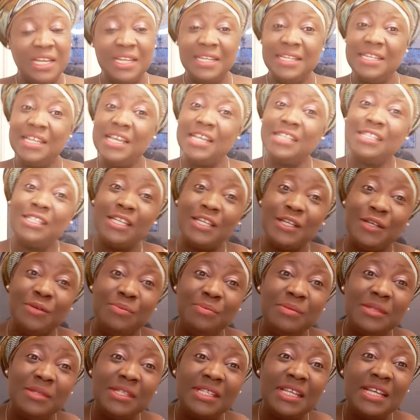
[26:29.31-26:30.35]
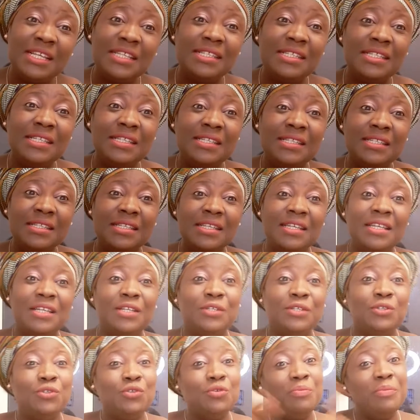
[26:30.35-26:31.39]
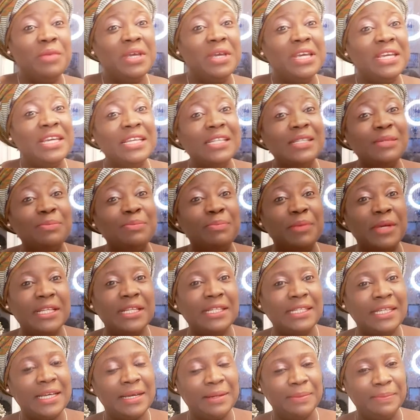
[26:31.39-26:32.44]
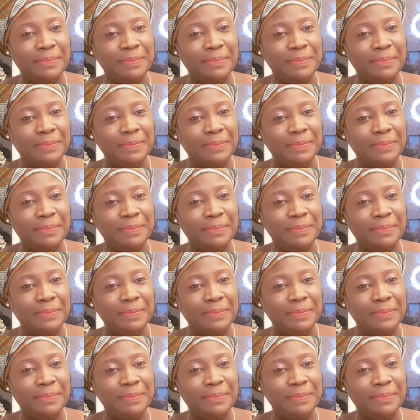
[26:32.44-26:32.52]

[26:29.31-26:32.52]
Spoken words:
their circumstances to make it better.